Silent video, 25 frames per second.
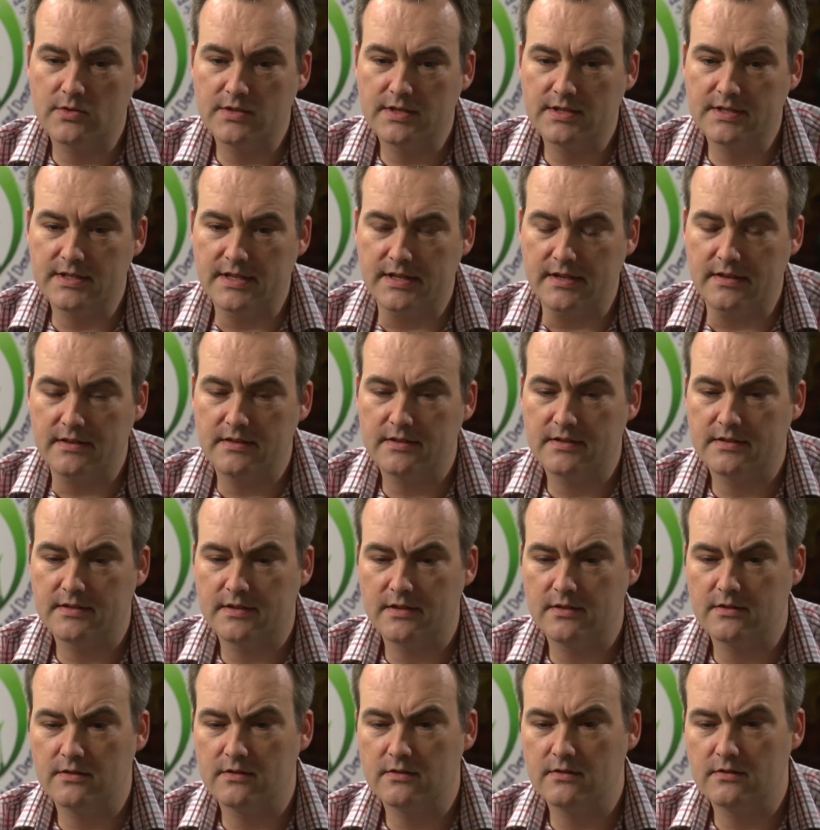disease,
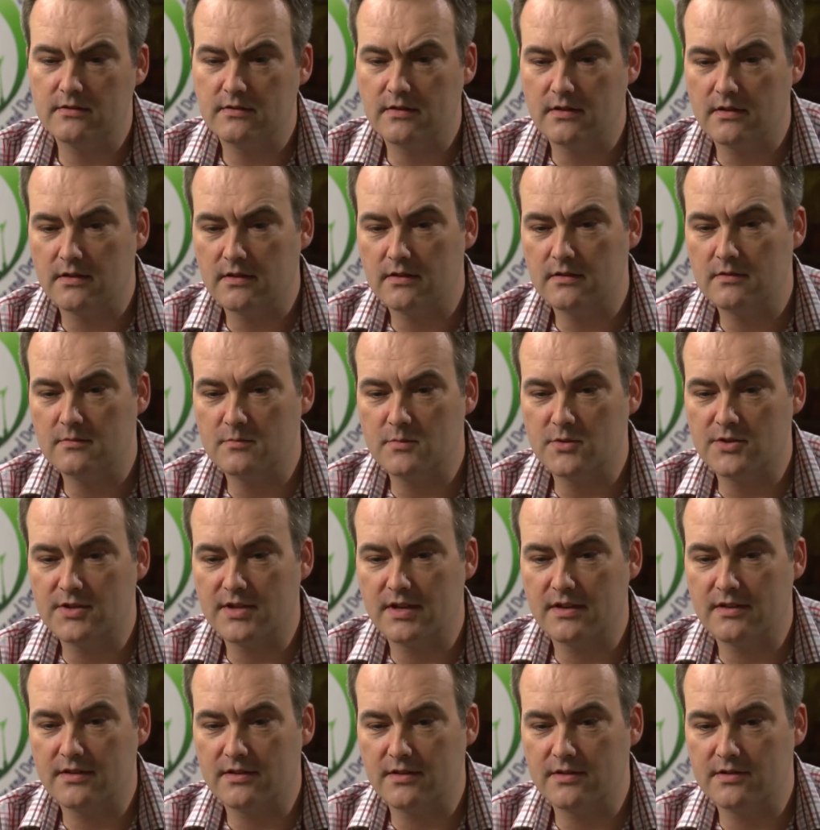so the
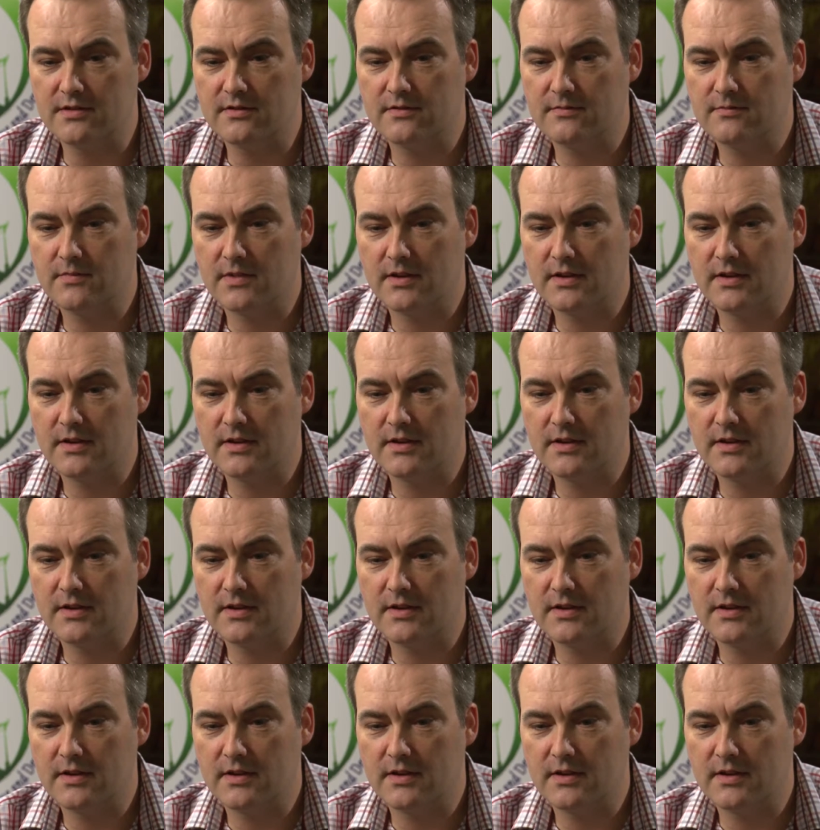mosquitoes are